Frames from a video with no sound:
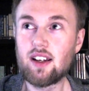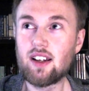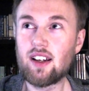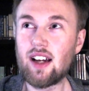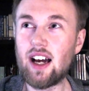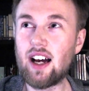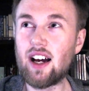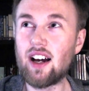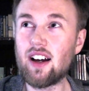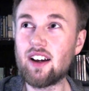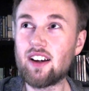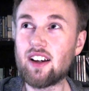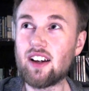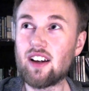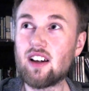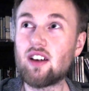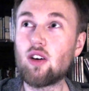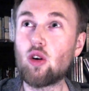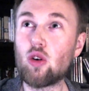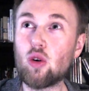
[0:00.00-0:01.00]
uh,
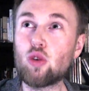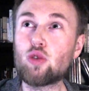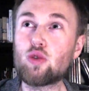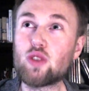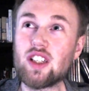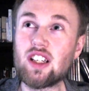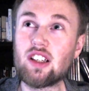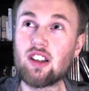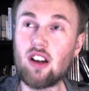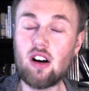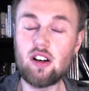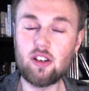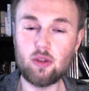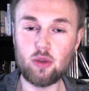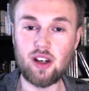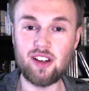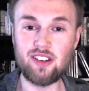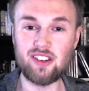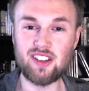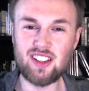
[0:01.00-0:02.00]
over the long
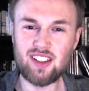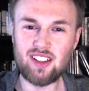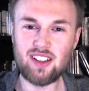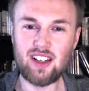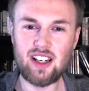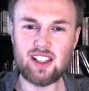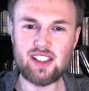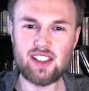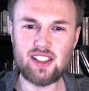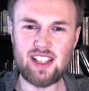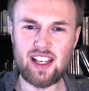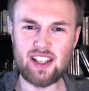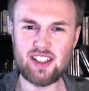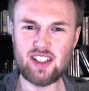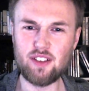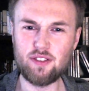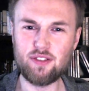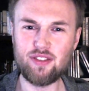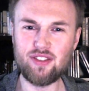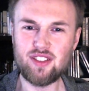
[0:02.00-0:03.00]
run sense
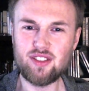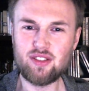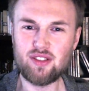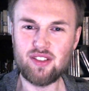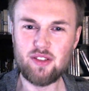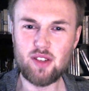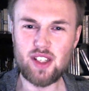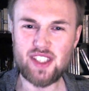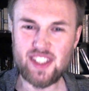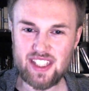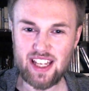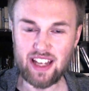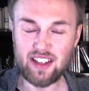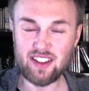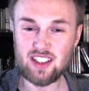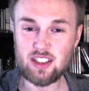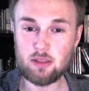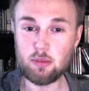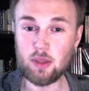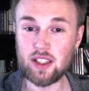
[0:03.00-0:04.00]
of
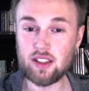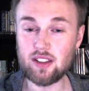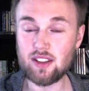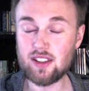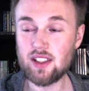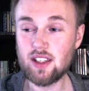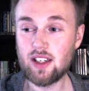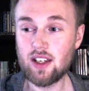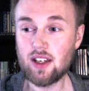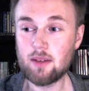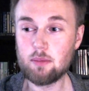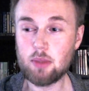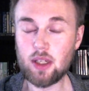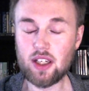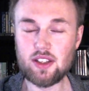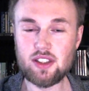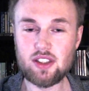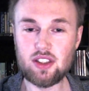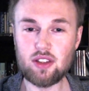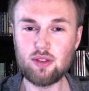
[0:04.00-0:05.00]
resentment
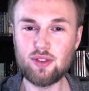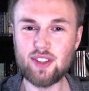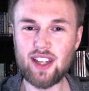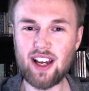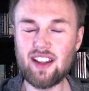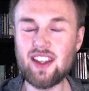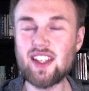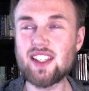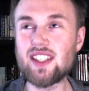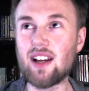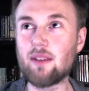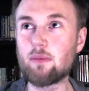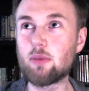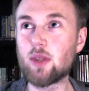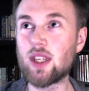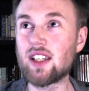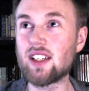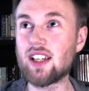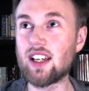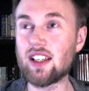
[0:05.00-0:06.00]
because you've done
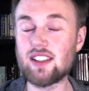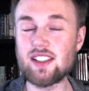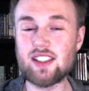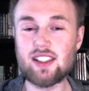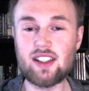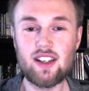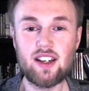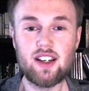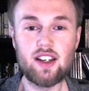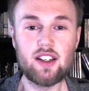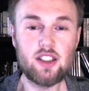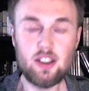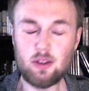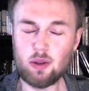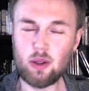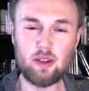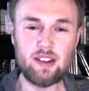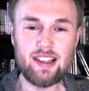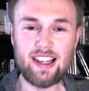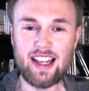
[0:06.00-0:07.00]
something that you
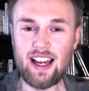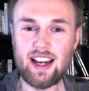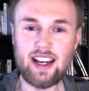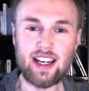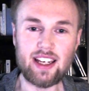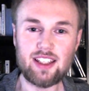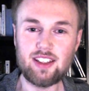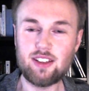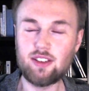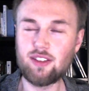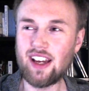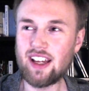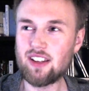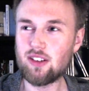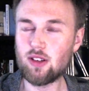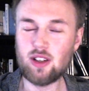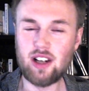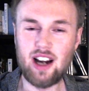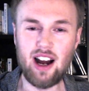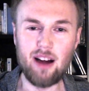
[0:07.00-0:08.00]
don't like. You've had
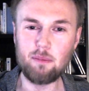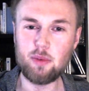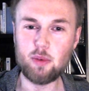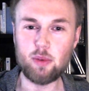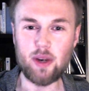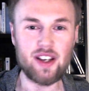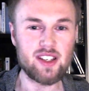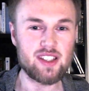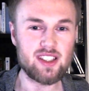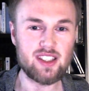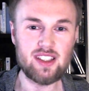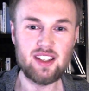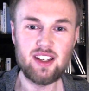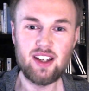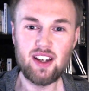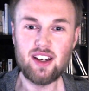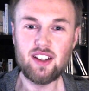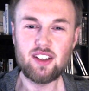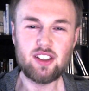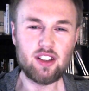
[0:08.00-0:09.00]
to compromise
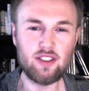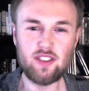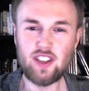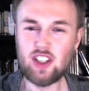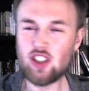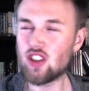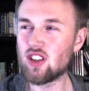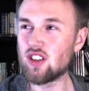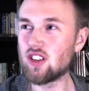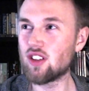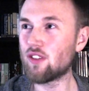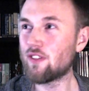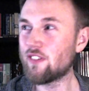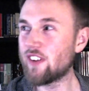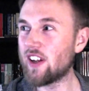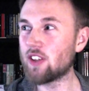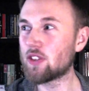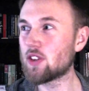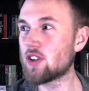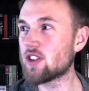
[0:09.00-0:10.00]
your vision. You
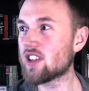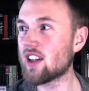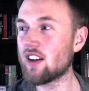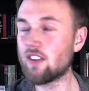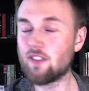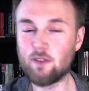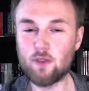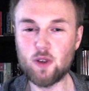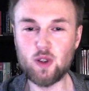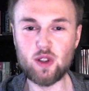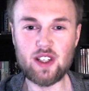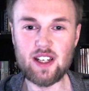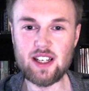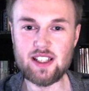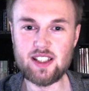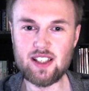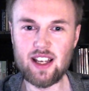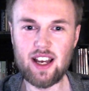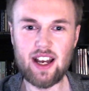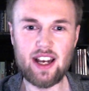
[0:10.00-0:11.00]
felt yourself putting
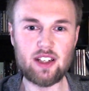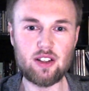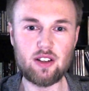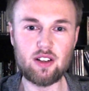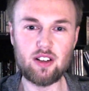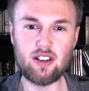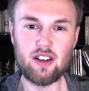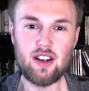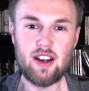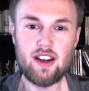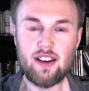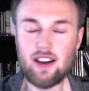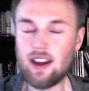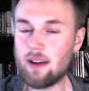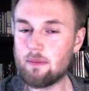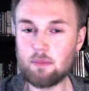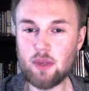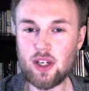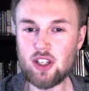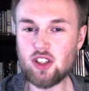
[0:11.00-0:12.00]
aside your
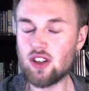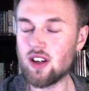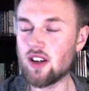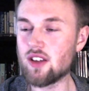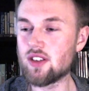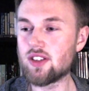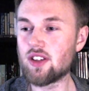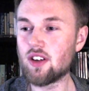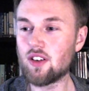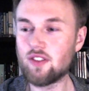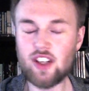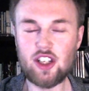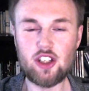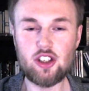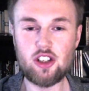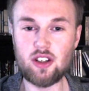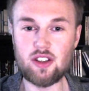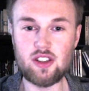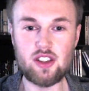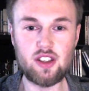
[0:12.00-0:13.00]
ambitions, your
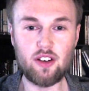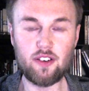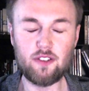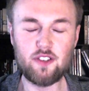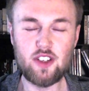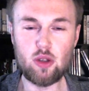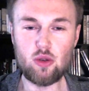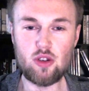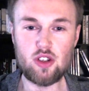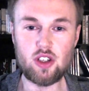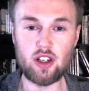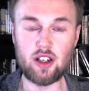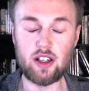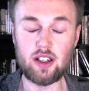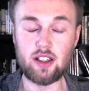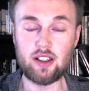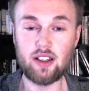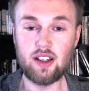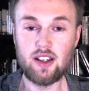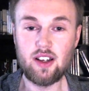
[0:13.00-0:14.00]
visions, your
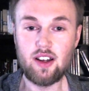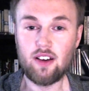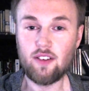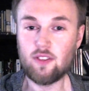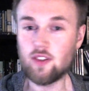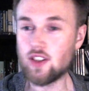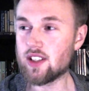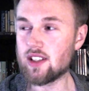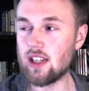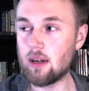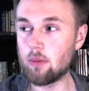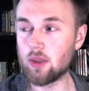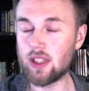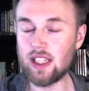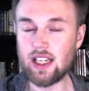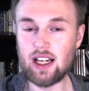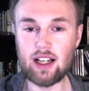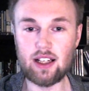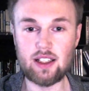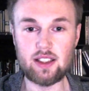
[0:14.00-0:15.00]
future for somebody
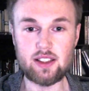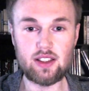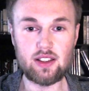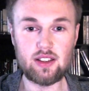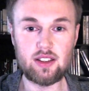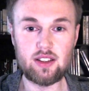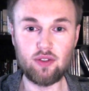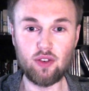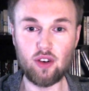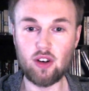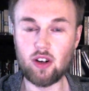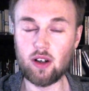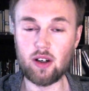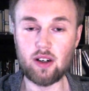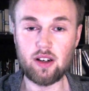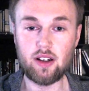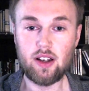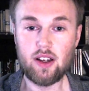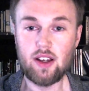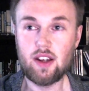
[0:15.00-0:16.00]
else,
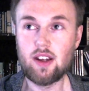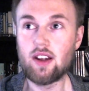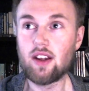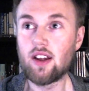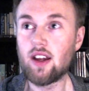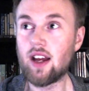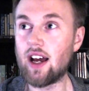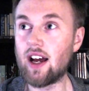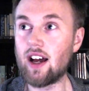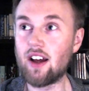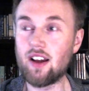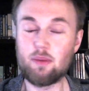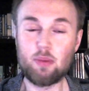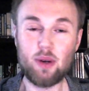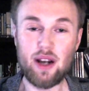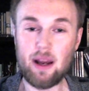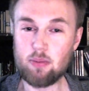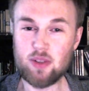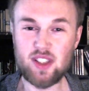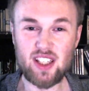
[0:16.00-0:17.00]
for uh,
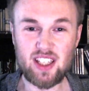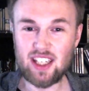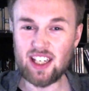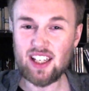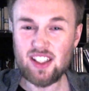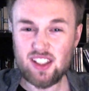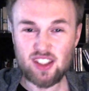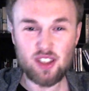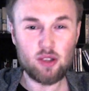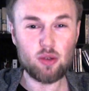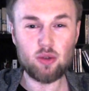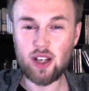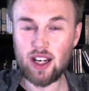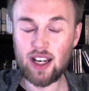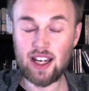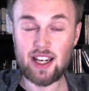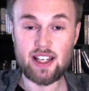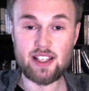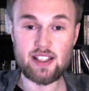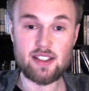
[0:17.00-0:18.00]
perhaps the kids you
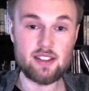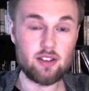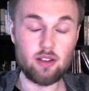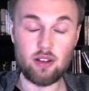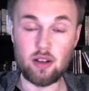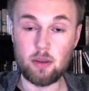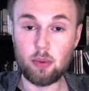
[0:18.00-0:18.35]
raised, or